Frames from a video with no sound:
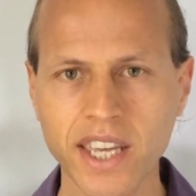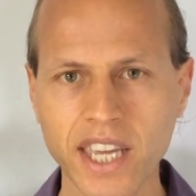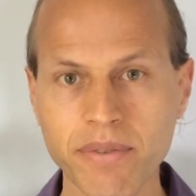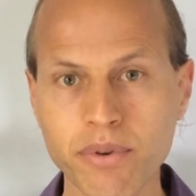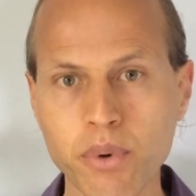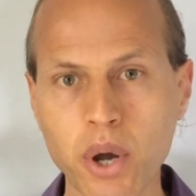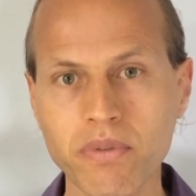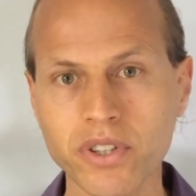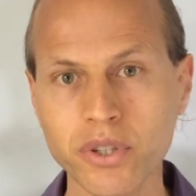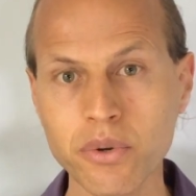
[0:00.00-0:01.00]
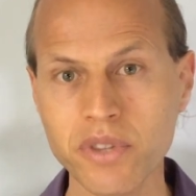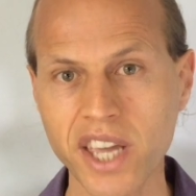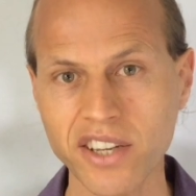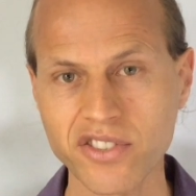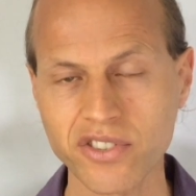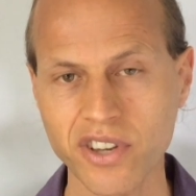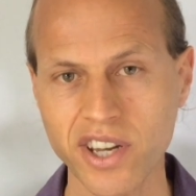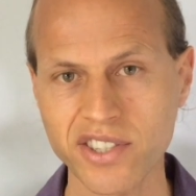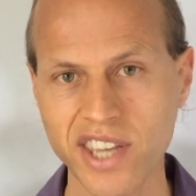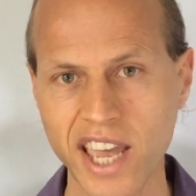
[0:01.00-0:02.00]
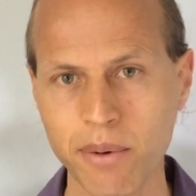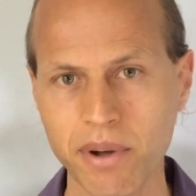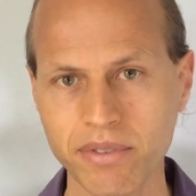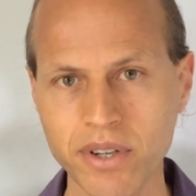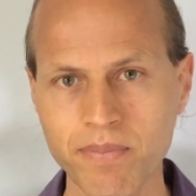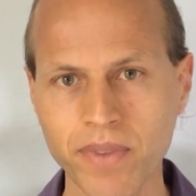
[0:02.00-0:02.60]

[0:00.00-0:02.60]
If you overdo the exercise, however,